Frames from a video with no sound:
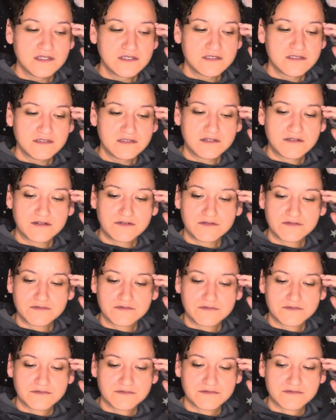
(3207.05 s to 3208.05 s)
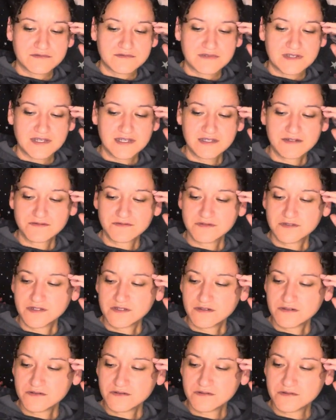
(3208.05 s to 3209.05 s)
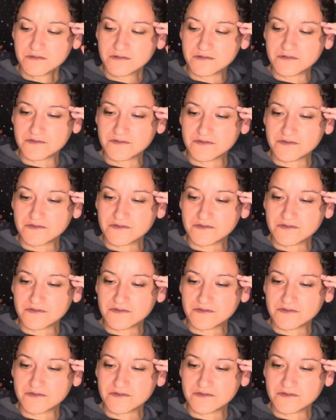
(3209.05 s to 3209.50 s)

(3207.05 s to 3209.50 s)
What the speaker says: you know, I don't know.